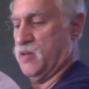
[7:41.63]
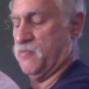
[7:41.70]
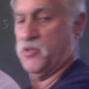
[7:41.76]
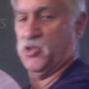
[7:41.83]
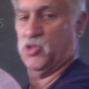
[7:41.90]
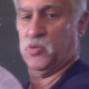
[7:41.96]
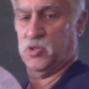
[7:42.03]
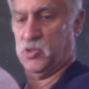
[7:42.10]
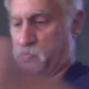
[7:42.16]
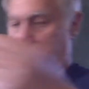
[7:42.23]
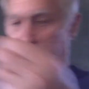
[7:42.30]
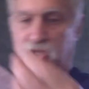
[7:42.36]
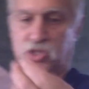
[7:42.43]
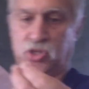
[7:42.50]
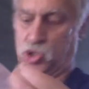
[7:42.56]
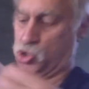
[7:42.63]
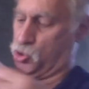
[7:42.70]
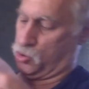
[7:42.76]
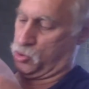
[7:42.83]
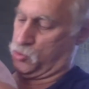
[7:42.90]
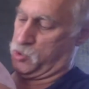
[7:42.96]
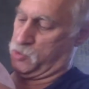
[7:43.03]
If this was a piece of
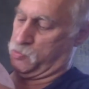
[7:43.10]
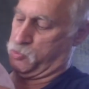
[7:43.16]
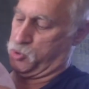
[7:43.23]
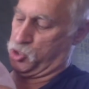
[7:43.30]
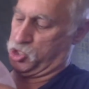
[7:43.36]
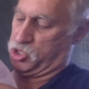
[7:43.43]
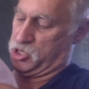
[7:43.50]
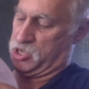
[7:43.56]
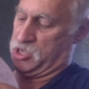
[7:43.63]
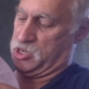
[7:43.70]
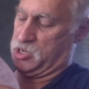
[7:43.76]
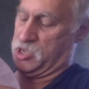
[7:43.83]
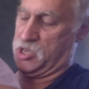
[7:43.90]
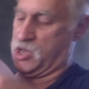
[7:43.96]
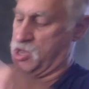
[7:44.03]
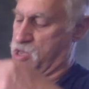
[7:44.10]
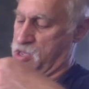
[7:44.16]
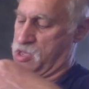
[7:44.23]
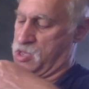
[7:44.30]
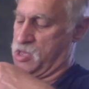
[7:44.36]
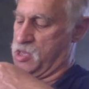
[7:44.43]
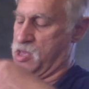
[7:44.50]
chalk, we'd push it in here,
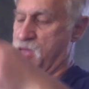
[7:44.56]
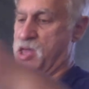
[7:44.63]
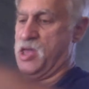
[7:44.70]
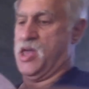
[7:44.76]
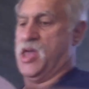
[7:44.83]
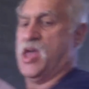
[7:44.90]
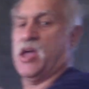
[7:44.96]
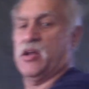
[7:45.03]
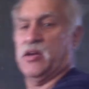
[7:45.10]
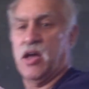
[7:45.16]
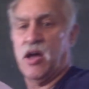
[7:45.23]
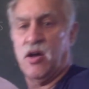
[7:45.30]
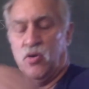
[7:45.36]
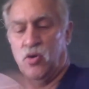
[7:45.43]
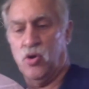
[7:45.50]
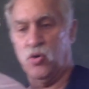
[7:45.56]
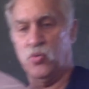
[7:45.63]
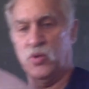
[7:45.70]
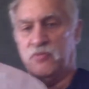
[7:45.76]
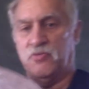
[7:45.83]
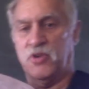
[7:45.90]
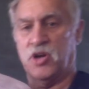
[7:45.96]
and now all
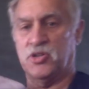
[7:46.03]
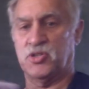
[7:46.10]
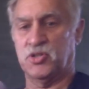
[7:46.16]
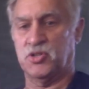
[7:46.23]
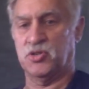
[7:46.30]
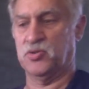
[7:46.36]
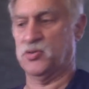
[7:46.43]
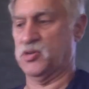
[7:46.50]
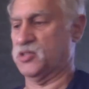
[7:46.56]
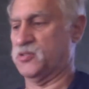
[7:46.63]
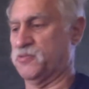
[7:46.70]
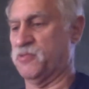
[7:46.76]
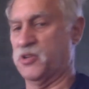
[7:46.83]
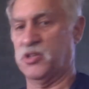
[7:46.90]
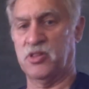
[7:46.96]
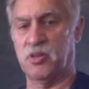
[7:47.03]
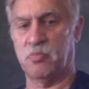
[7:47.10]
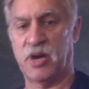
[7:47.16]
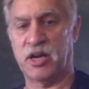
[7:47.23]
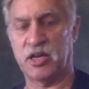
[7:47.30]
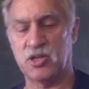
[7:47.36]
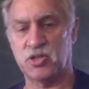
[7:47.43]
we've got to do is fill the
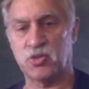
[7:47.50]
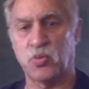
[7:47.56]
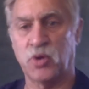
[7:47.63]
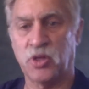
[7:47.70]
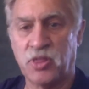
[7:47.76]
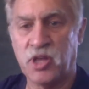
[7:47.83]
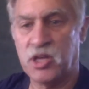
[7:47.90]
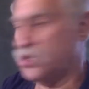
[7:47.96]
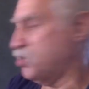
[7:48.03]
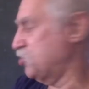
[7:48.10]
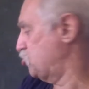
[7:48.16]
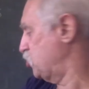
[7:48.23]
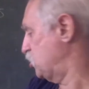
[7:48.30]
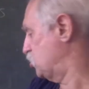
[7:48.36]
bucket with a nutrient